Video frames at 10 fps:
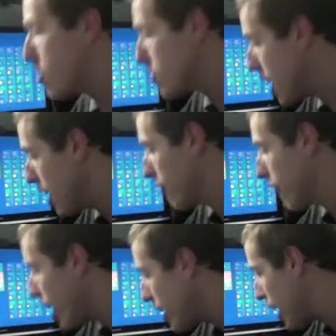state
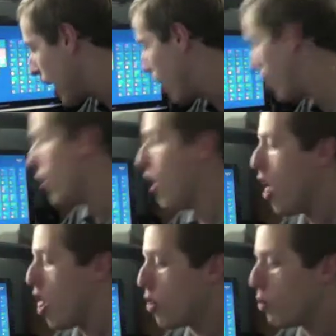right now,
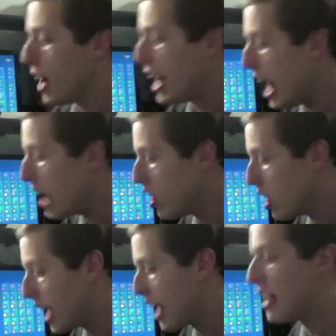the way I'd
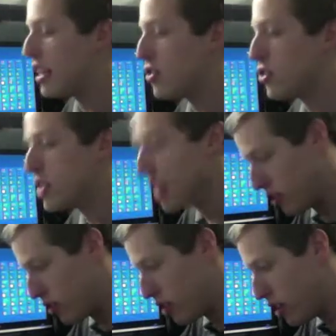look at it is
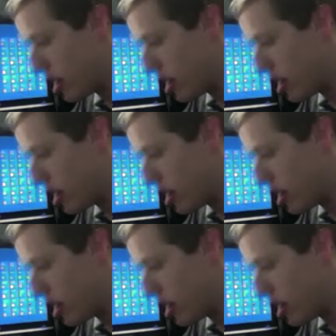this.